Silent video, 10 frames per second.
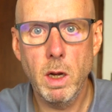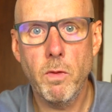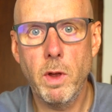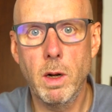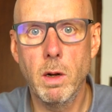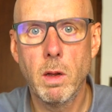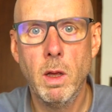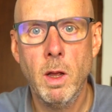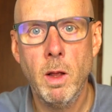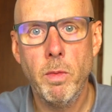event,
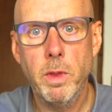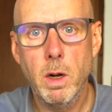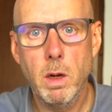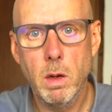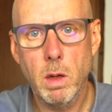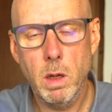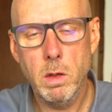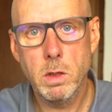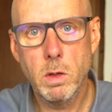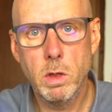then
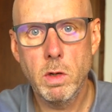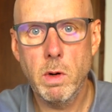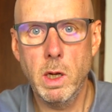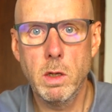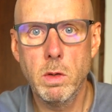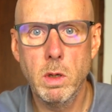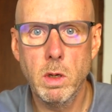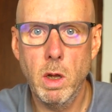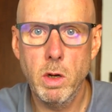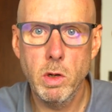it's good to ride
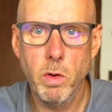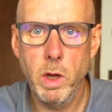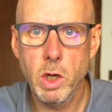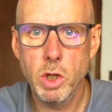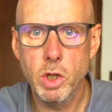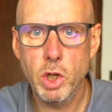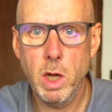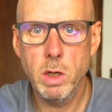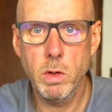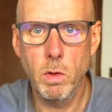to a duration
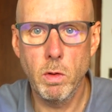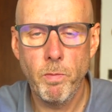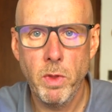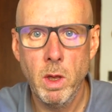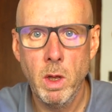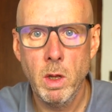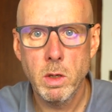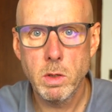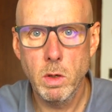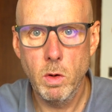schedule.
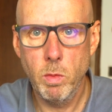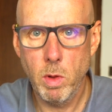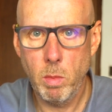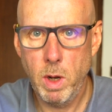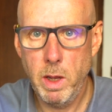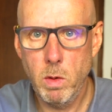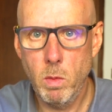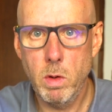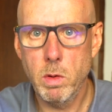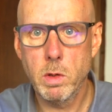So plan
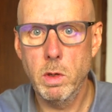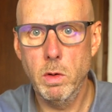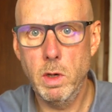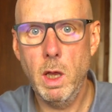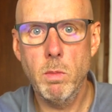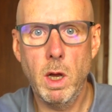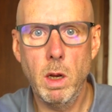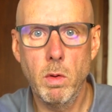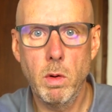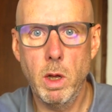what your day
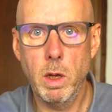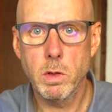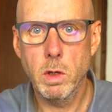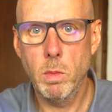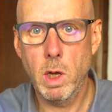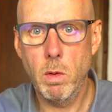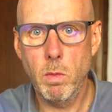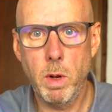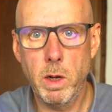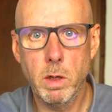might look like. So you
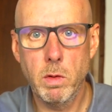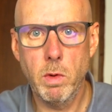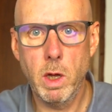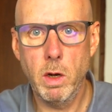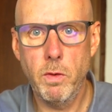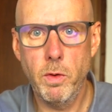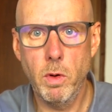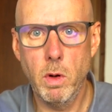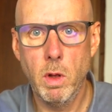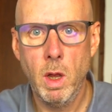might plan to ride
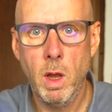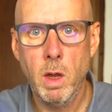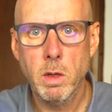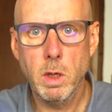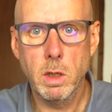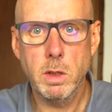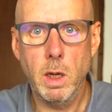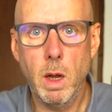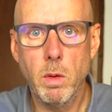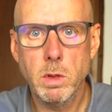for
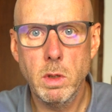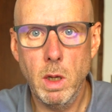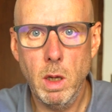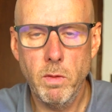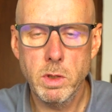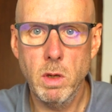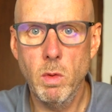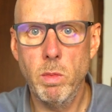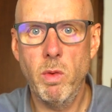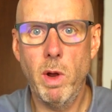16 hours a day. Obviously you
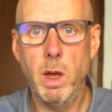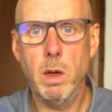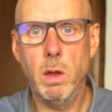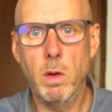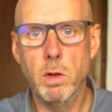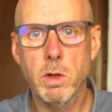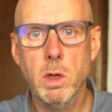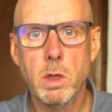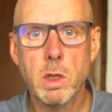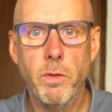won't be riding
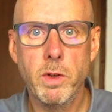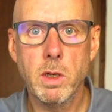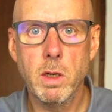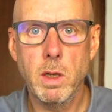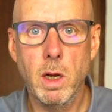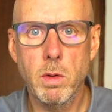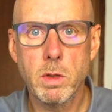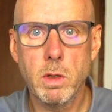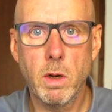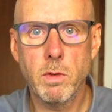continuously for 16 hours
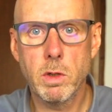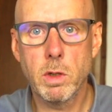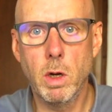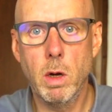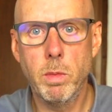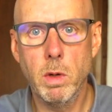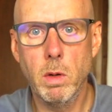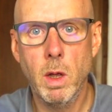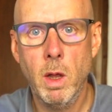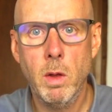because you have to stop
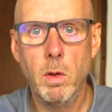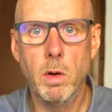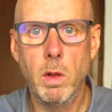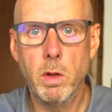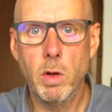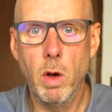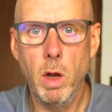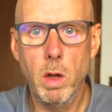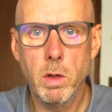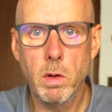to go to the
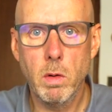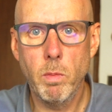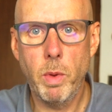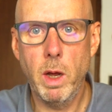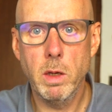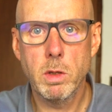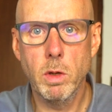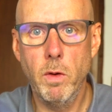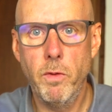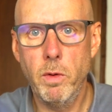toilet and buy
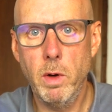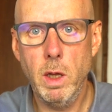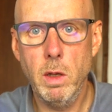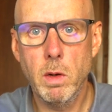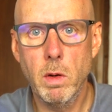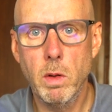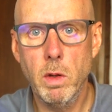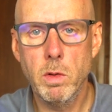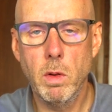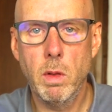stuff and eat and all
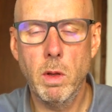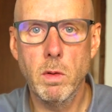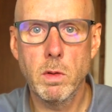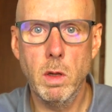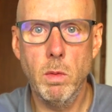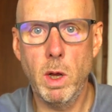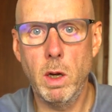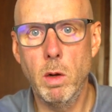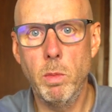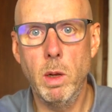these other things that you
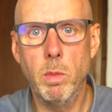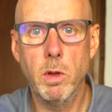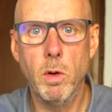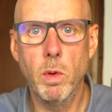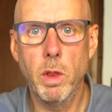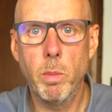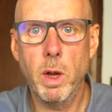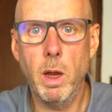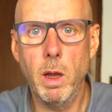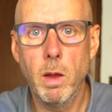might not be able to do on the
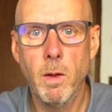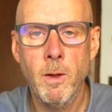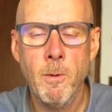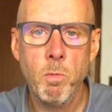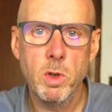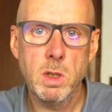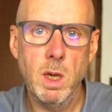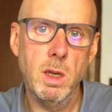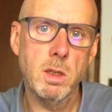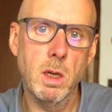bike. But
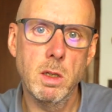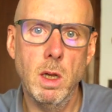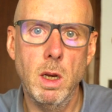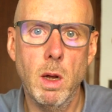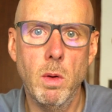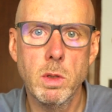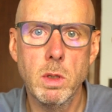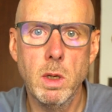say 16 hours a